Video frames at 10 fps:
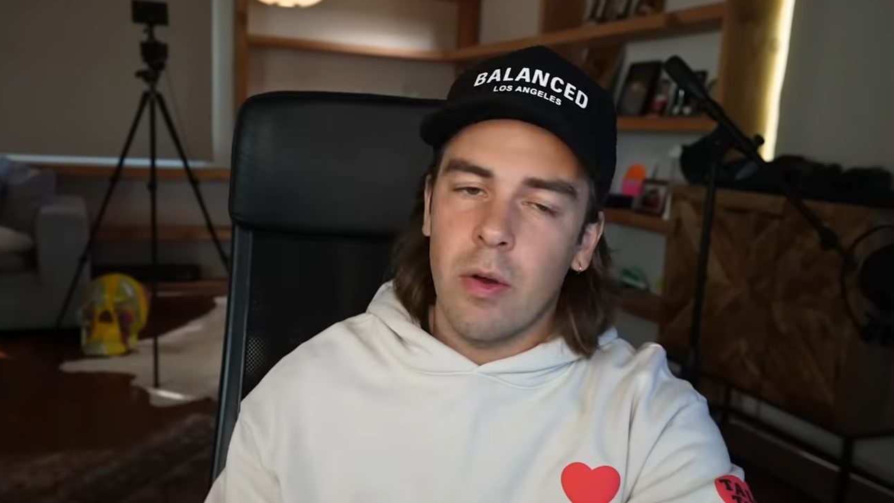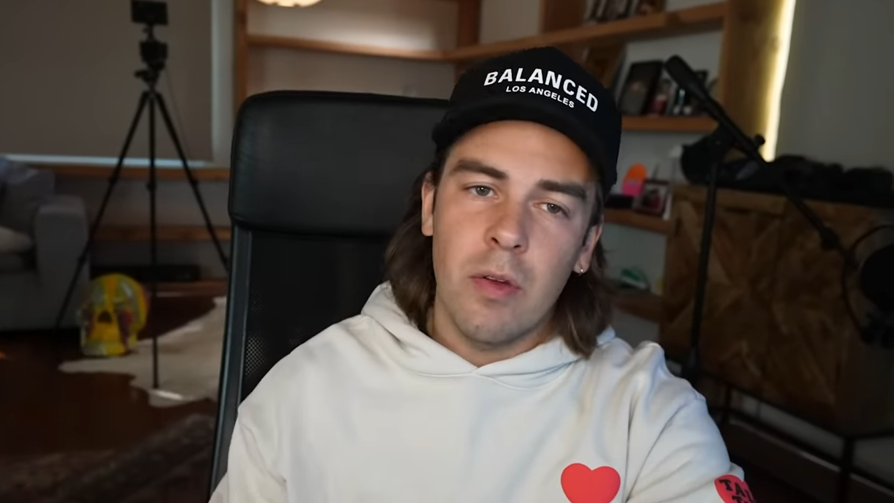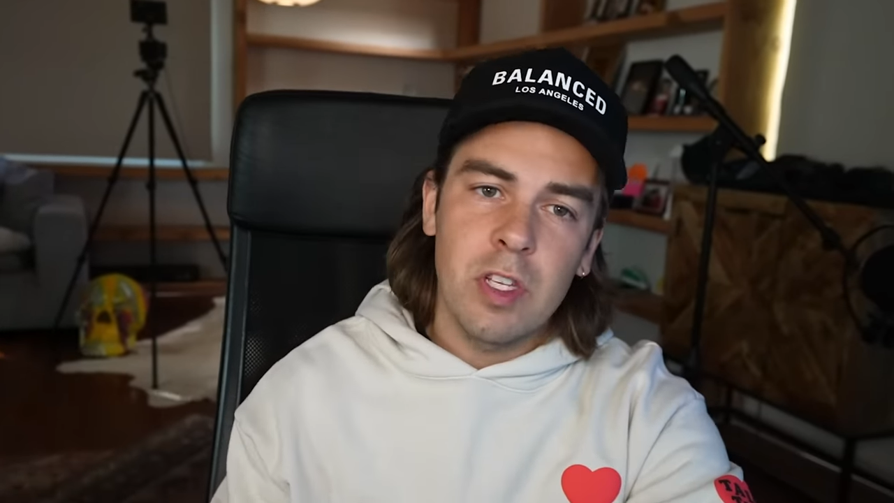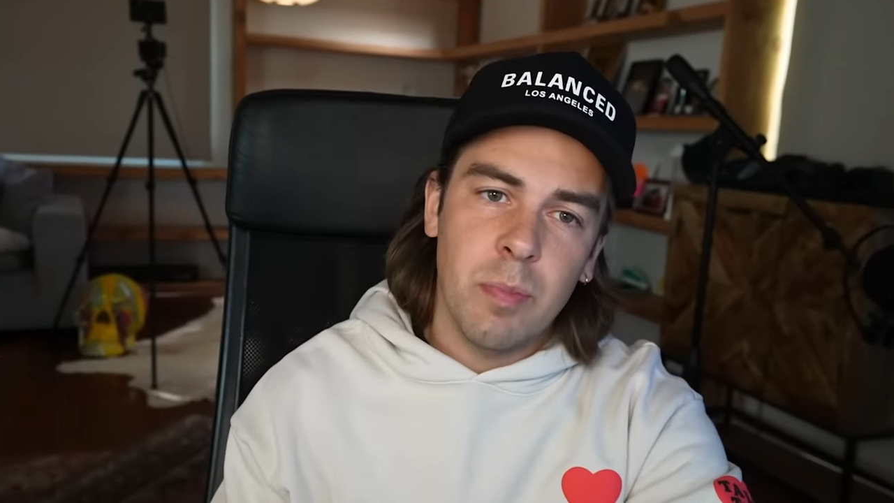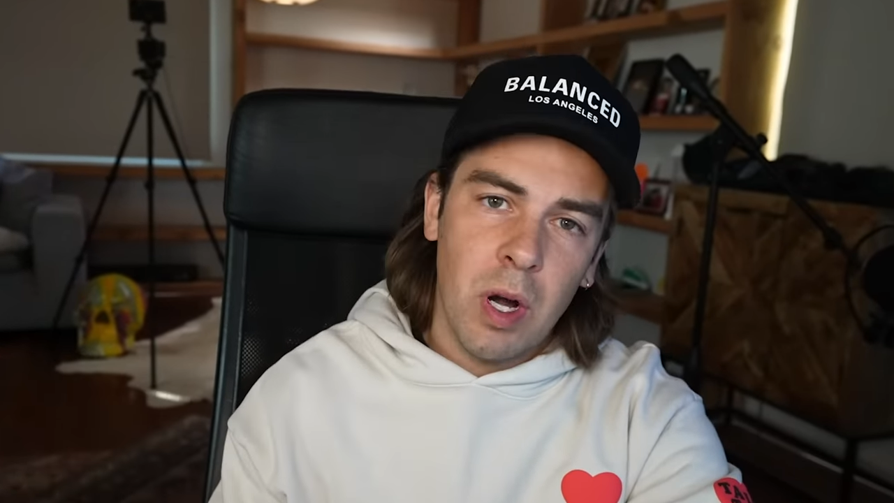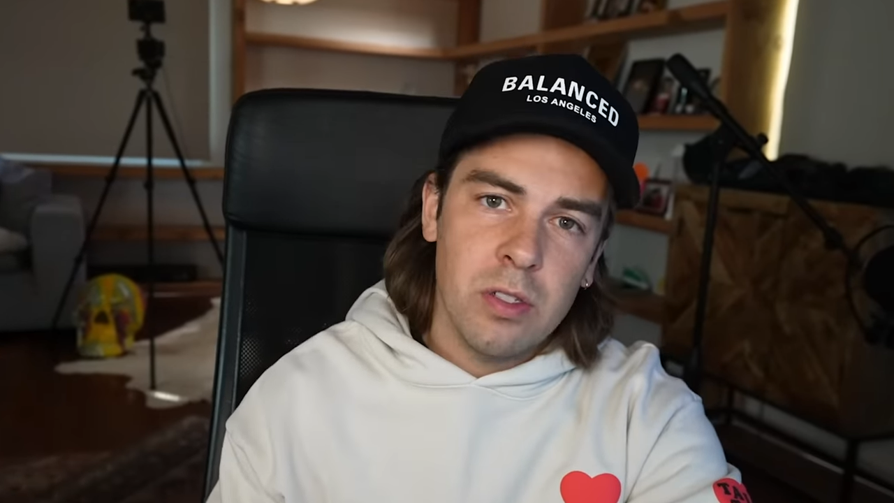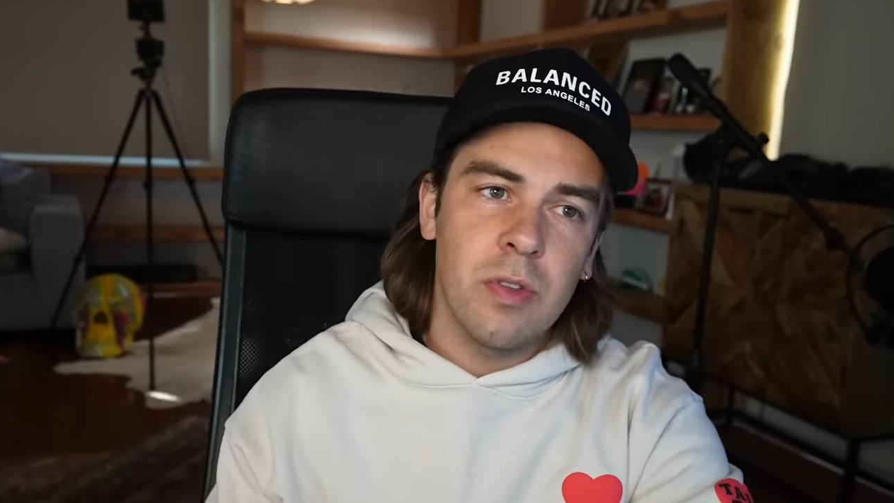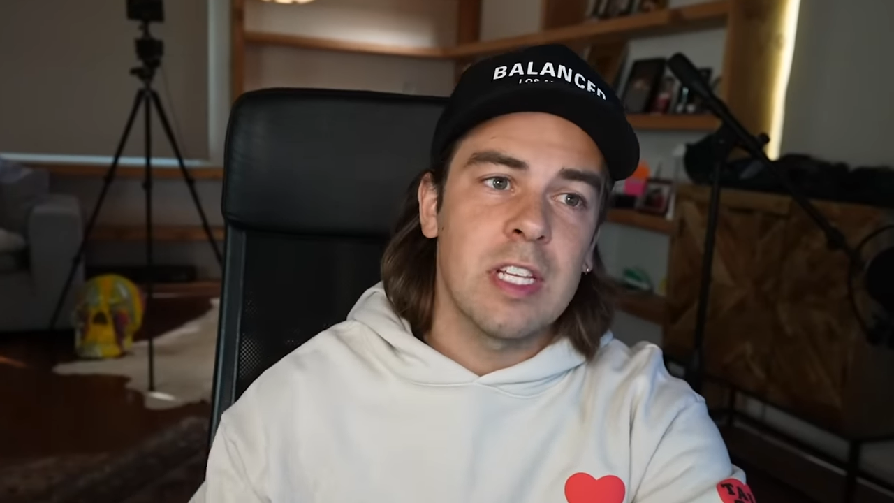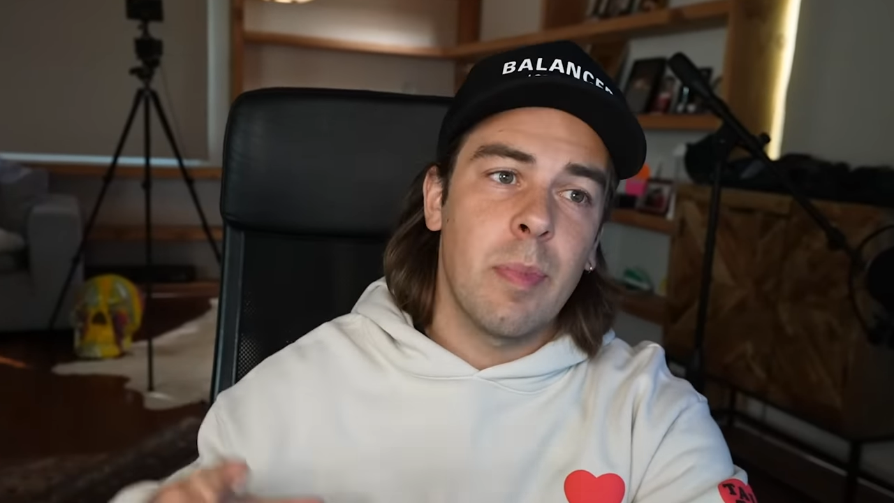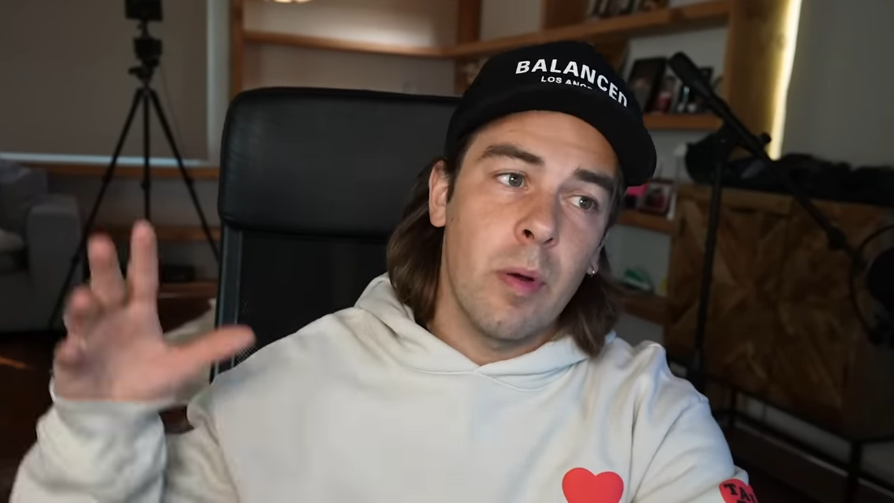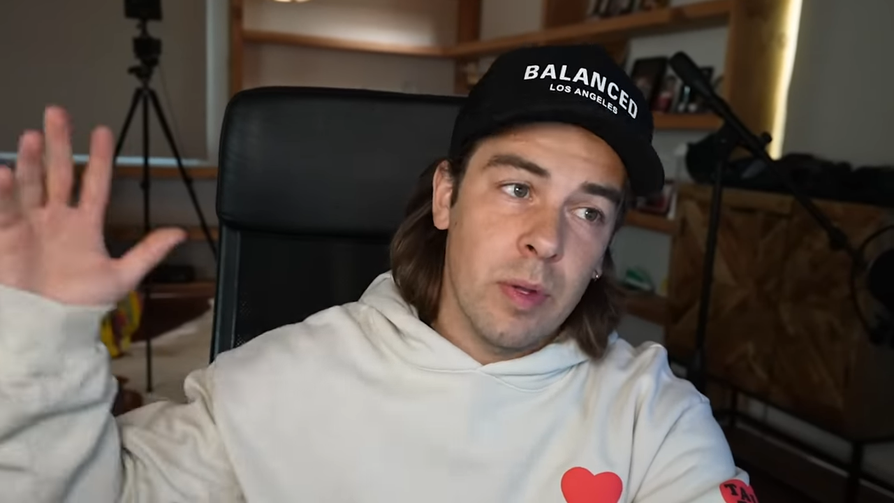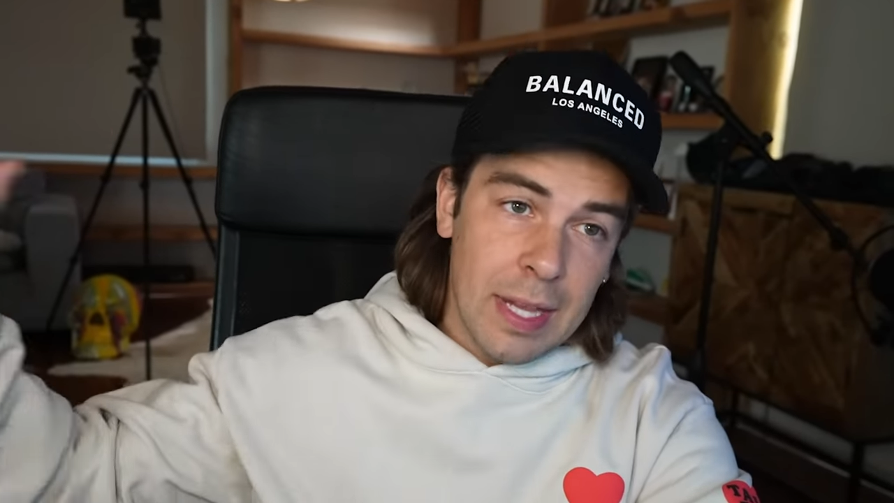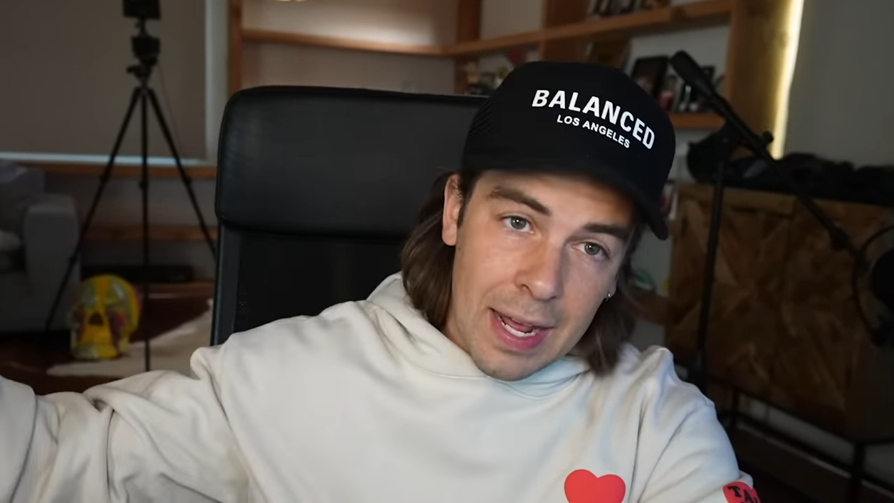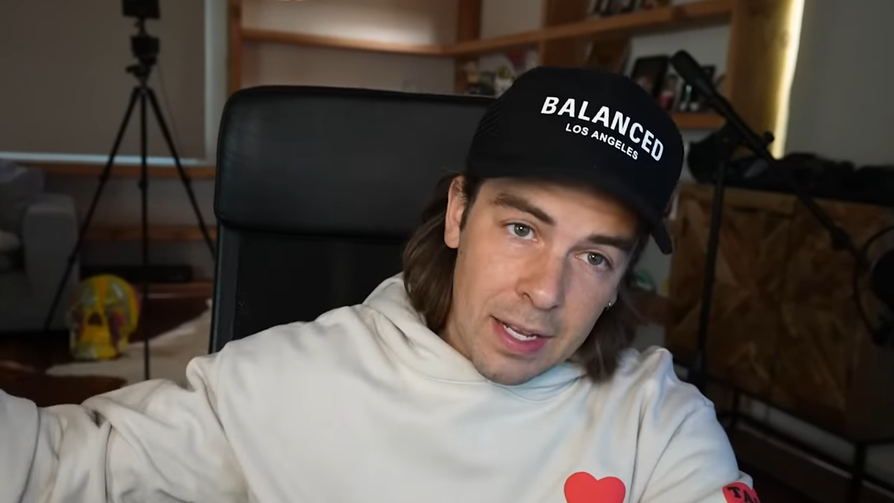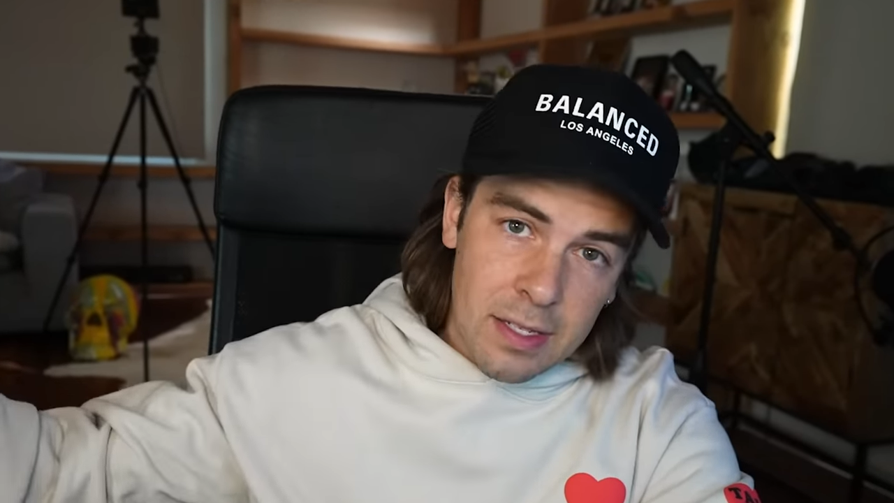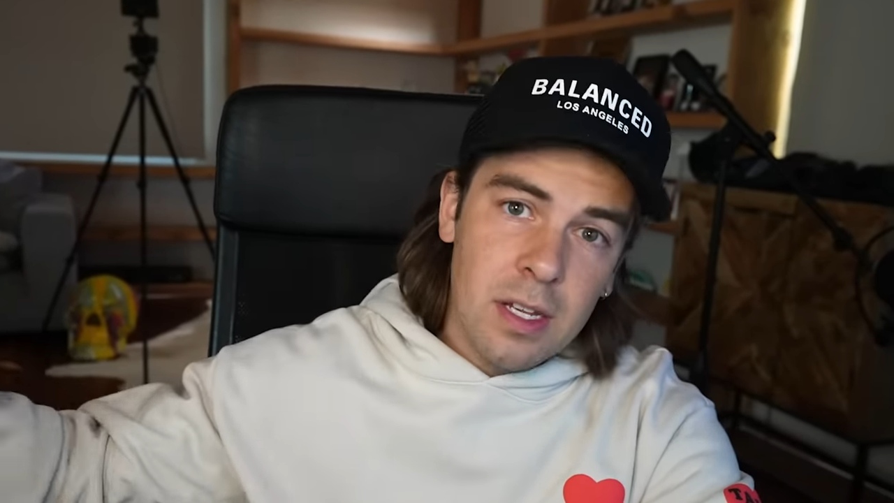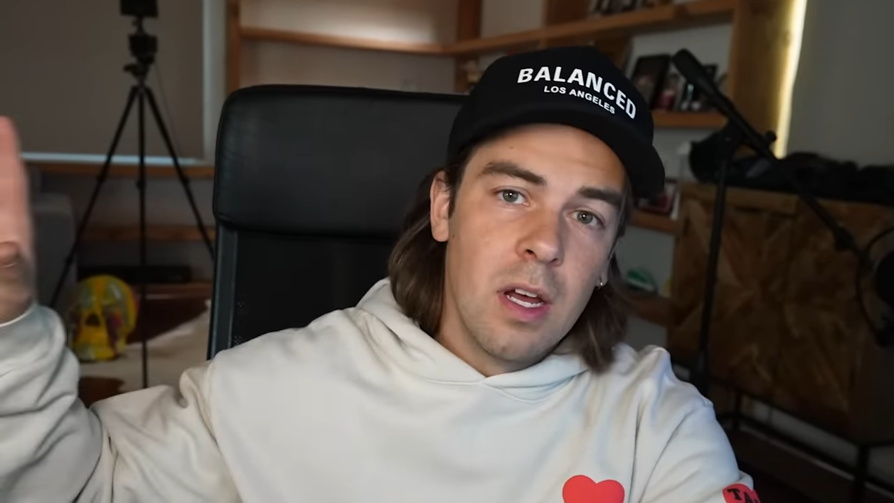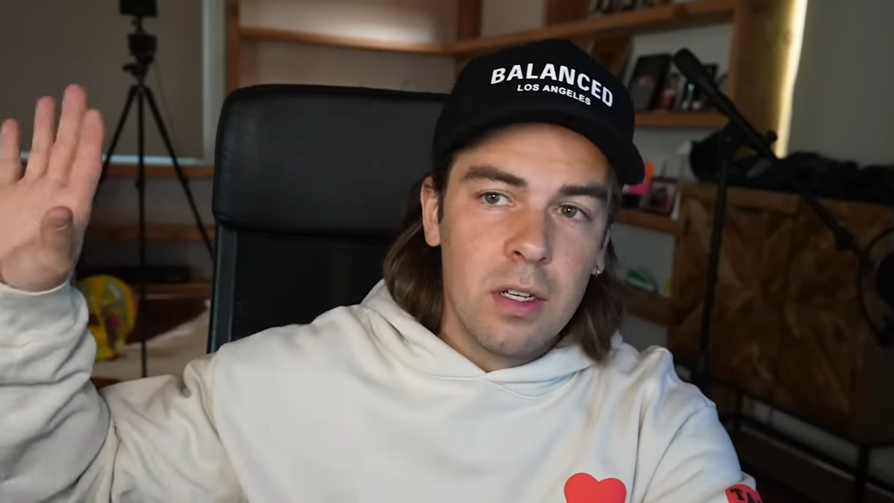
around these parts, so that's probably what that is.